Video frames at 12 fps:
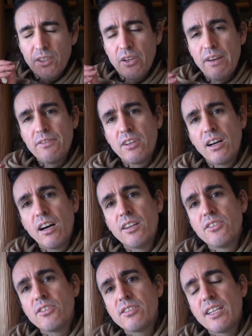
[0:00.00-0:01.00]
You have to
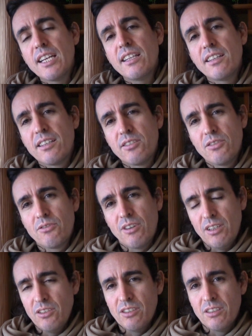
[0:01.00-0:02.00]
understand the
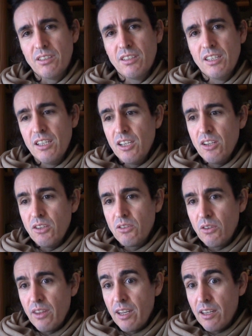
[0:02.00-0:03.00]
instruction
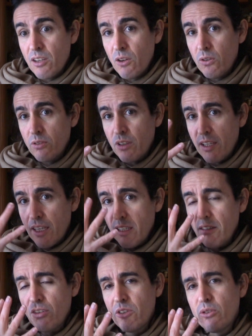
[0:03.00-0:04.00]
so that it goes
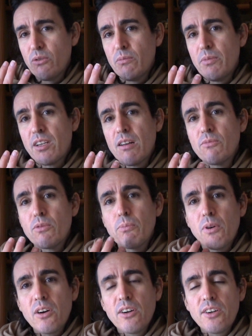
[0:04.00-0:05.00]
into you and becomes a
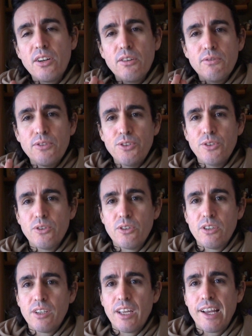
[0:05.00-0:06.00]
part of
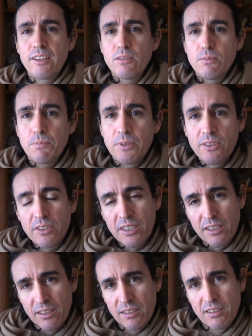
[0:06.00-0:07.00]
your
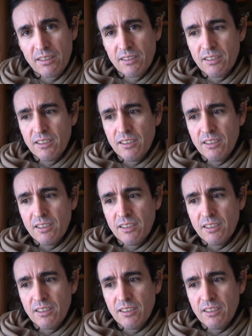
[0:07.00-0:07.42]
experience.